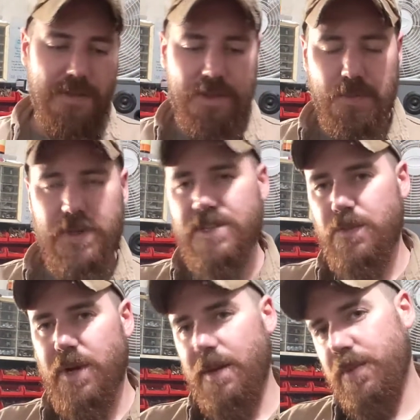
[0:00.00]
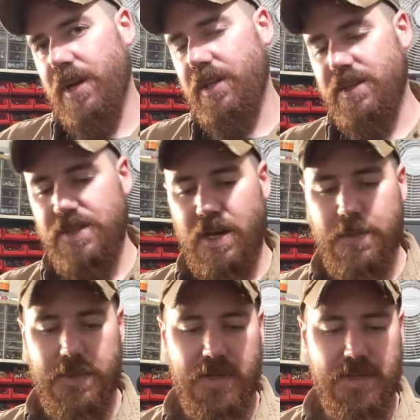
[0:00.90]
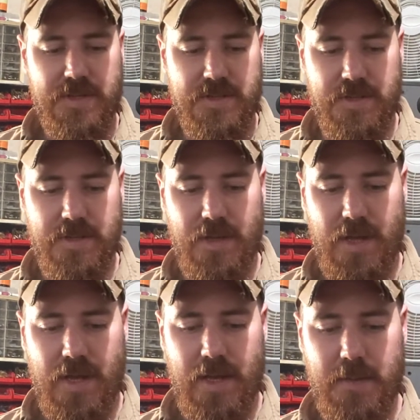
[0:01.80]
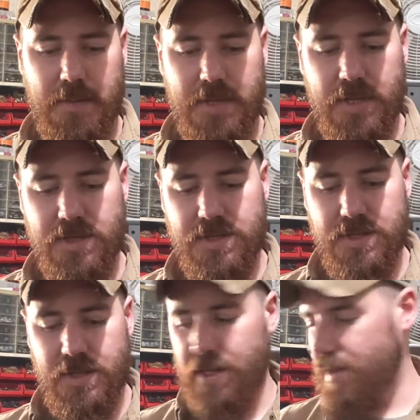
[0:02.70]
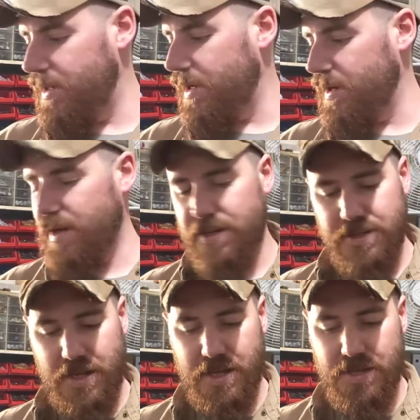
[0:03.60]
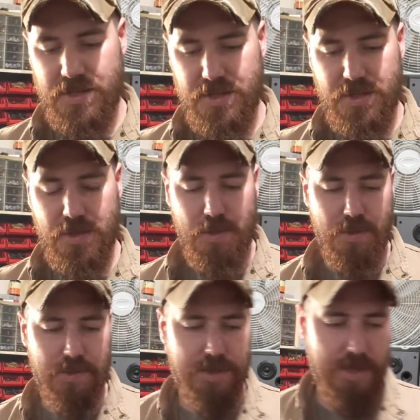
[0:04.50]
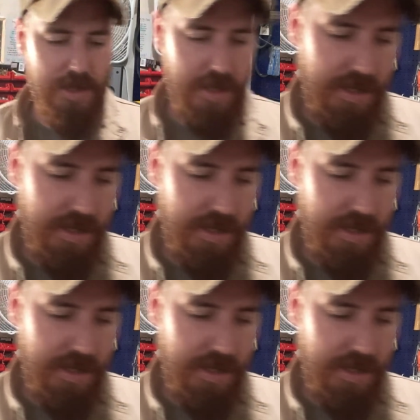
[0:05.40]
the reason why I'm bringing this up is because there is a huge